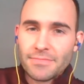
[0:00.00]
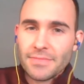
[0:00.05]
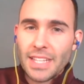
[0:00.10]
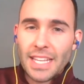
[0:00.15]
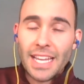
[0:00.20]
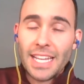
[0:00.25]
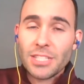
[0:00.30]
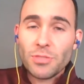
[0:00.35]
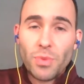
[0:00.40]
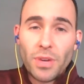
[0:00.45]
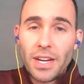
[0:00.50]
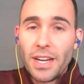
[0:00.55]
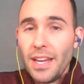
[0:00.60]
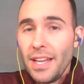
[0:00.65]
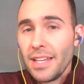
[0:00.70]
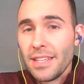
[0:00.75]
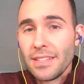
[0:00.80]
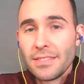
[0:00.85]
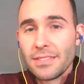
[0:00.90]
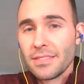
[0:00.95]
That's what it
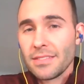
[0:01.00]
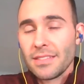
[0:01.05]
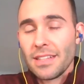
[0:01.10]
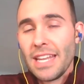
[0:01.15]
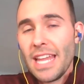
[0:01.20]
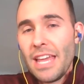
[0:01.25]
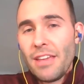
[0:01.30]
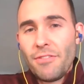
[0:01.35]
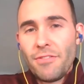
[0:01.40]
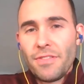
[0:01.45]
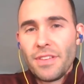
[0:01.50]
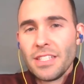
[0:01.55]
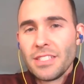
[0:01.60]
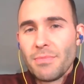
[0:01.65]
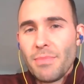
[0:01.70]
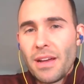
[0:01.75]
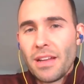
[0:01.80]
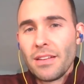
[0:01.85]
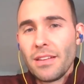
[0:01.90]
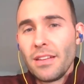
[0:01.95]
is. Life is
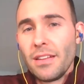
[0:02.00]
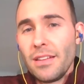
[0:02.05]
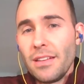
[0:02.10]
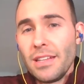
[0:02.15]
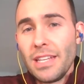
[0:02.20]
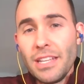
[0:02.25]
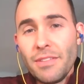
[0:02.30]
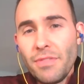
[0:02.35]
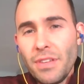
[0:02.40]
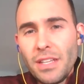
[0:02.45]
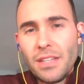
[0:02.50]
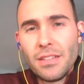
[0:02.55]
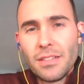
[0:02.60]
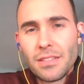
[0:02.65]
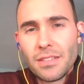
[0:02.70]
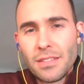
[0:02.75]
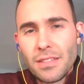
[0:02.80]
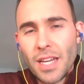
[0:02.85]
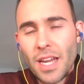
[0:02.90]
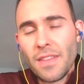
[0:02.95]
about living
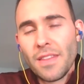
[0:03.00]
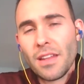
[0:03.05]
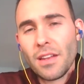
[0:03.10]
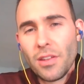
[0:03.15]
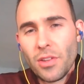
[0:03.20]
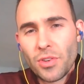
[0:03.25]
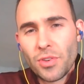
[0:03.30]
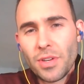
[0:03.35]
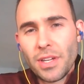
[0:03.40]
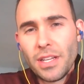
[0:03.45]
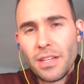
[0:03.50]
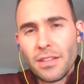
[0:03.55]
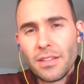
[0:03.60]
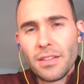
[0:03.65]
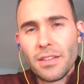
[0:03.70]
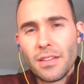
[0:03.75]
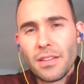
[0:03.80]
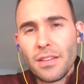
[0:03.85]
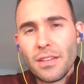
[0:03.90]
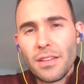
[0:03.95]
and then learning
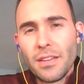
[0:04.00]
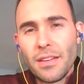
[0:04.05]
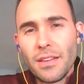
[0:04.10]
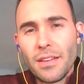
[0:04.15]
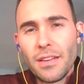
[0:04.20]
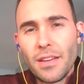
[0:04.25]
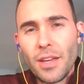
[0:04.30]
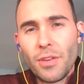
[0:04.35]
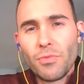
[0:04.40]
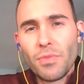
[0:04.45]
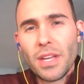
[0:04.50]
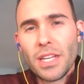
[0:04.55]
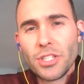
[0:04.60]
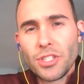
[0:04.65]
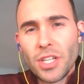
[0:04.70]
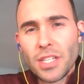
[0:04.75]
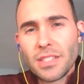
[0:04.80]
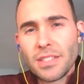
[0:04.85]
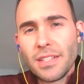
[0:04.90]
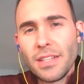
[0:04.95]
and
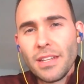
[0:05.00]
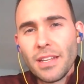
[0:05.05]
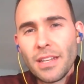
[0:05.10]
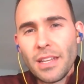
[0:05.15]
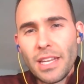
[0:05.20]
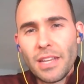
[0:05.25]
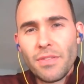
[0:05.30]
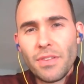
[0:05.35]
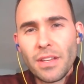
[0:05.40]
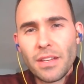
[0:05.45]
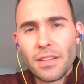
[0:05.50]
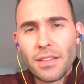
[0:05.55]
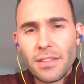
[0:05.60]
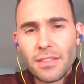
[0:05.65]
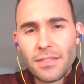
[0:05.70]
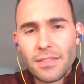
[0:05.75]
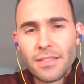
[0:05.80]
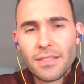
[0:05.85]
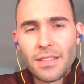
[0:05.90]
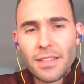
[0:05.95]
readjusting and living.
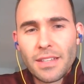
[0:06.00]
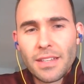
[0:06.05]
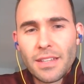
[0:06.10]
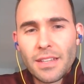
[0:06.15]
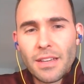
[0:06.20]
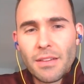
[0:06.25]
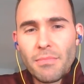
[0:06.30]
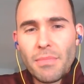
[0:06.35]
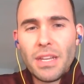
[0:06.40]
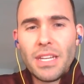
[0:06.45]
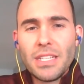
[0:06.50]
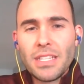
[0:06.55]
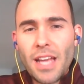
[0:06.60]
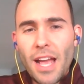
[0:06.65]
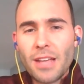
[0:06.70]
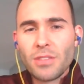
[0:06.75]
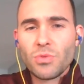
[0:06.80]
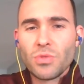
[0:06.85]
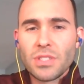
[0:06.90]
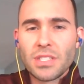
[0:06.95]
Many
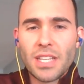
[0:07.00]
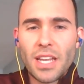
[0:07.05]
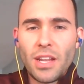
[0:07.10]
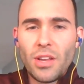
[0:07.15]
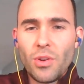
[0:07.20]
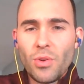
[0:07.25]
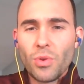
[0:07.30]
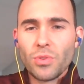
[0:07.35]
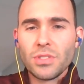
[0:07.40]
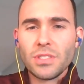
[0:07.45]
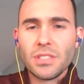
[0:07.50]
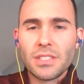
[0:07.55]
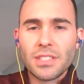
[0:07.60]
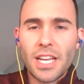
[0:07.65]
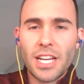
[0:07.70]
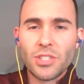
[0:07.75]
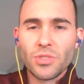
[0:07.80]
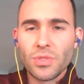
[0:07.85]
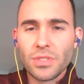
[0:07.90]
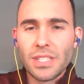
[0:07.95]
times when setting goals and
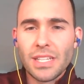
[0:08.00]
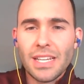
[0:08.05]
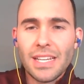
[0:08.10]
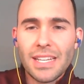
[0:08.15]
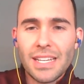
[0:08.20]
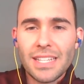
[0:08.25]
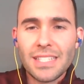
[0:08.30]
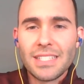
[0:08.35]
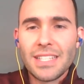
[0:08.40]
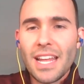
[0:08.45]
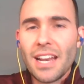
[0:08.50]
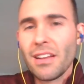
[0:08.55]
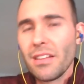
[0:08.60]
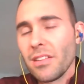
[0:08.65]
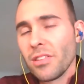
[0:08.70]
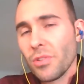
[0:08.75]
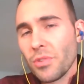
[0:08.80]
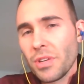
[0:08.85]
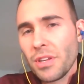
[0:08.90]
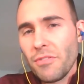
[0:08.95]
schedules, instead of
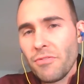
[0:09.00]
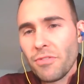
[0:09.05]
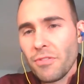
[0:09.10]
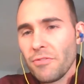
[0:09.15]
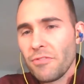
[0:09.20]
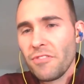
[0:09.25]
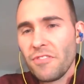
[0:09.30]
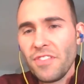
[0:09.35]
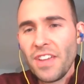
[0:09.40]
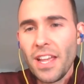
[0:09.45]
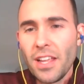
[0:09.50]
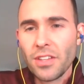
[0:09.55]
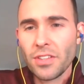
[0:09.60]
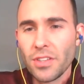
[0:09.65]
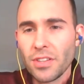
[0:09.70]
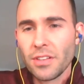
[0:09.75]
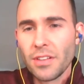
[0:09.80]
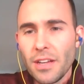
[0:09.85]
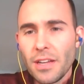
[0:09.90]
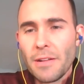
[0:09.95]
learning from
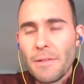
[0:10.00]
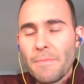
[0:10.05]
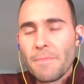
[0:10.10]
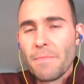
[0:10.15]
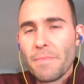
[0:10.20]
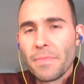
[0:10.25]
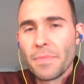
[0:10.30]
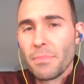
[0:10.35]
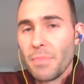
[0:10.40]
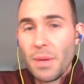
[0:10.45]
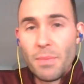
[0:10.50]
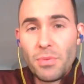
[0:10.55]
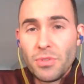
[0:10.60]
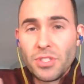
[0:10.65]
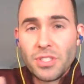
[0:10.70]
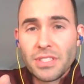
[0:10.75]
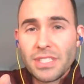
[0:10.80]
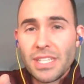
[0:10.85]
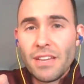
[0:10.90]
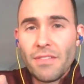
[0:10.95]
failure, people
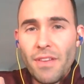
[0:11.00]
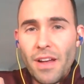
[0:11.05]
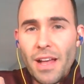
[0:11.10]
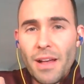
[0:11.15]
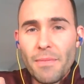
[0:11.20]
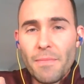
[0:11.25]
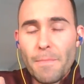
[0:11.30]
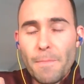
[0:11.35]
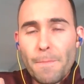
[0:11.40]
just give up.